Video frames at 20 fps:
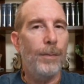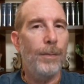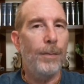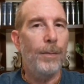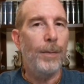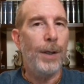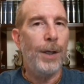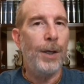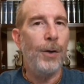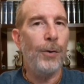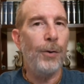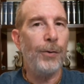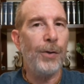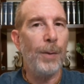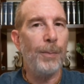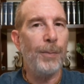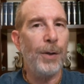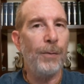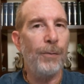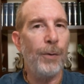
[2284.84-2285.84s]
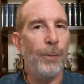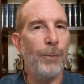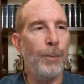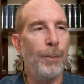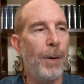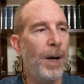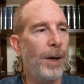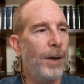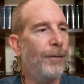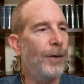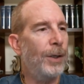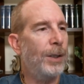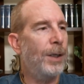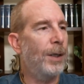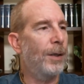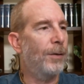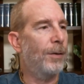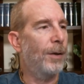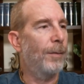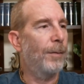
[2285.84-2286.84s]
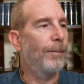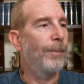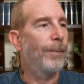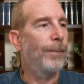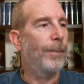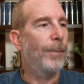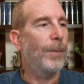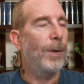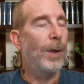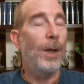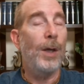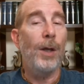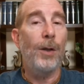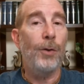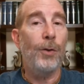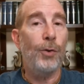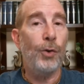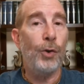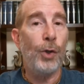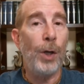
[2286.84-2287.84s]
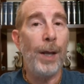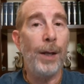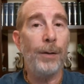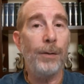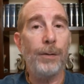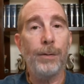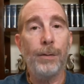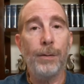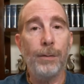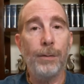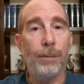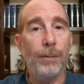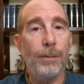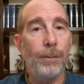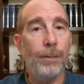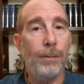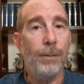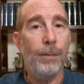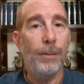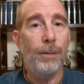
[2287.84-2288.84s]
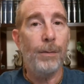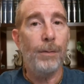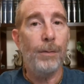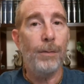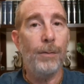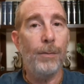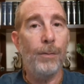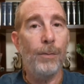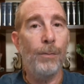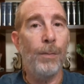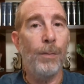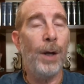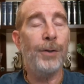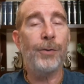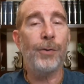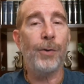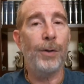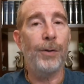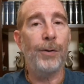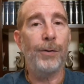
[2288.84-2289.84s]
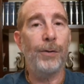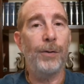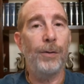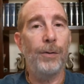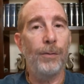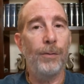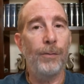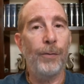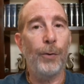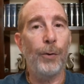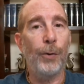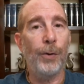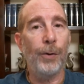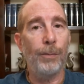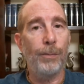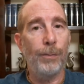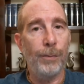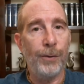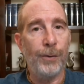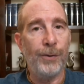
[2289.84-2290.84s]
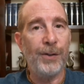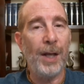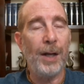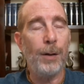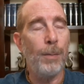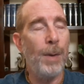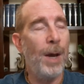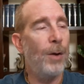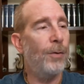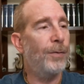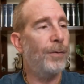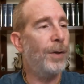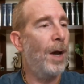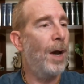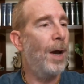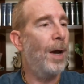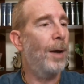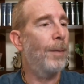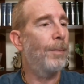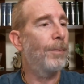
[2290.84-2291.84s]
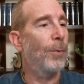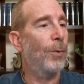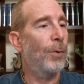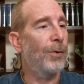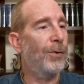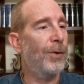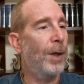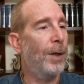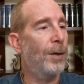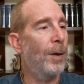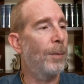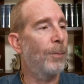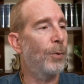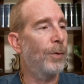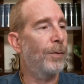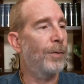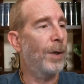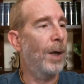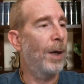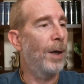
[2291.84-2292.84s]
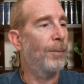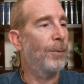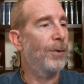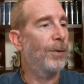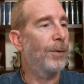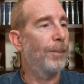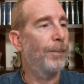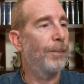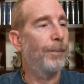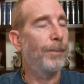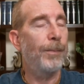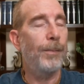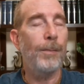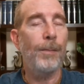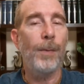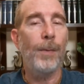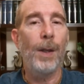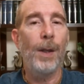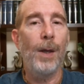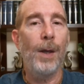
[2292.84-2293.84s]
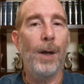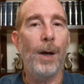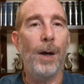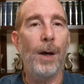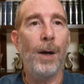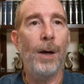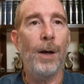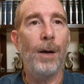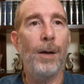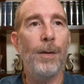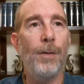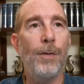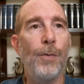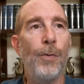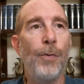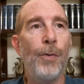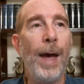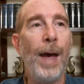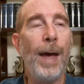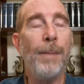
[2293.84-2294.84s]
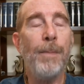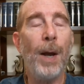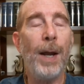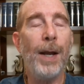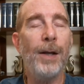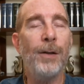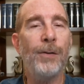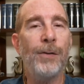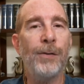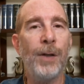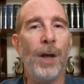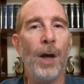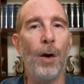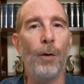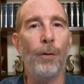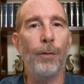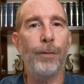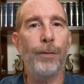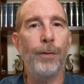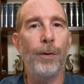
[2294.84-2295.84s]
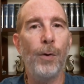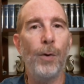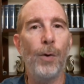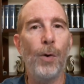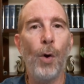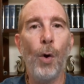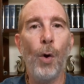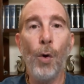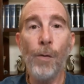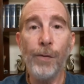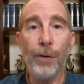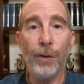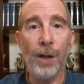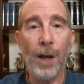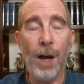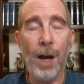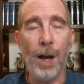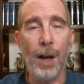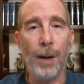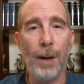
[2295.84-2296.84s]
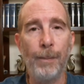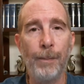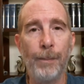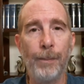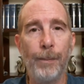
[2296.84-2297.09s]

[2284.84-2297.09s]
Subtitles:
hear something from the Bhagavad-gita, chant mantras for a set amount of time or a set number of times, that by itself, over time,